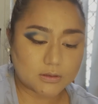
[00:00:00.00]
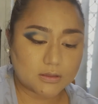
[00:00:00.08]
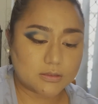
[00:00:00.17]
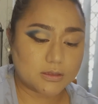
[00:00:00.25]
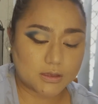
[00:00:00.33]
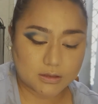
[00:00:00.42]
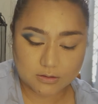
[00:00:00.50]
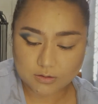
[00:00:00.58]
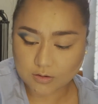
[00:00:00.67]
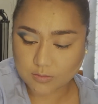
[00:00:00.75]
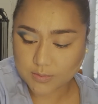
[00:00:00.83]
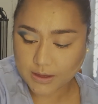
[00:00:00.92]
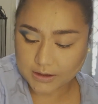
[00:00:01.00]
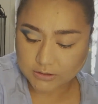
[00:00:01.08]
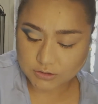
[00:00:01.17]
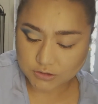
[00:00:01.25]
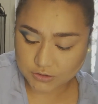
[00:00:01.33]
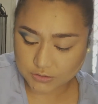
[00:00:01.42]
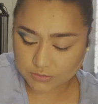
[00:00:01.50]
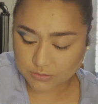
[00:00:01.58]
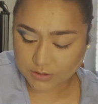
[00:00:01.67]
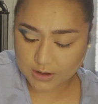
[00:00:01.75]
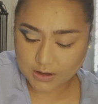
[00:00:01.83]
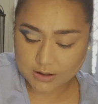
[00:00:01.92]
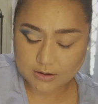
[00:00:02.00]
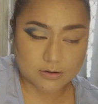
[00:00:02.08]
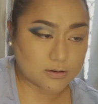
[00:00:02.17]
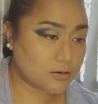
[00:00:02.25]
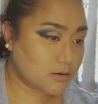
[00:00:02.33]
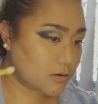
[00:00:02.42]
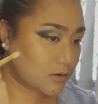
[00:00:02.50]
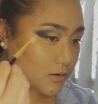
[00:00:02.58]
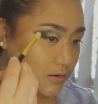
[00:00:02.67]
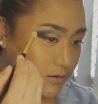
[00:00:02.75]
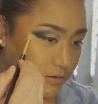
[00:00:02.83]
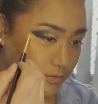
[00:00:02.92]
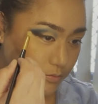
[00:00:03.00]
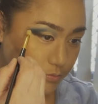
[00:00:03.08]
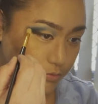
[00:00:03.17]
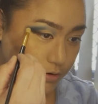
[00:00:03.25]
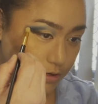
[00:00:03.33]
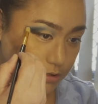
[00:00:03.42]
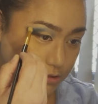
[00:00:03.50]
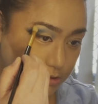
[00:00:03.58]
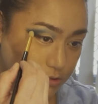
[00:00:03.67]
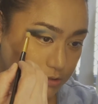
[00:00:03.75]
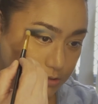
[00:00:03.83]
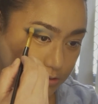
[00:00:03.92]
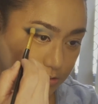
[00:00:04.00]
Then go back to that brush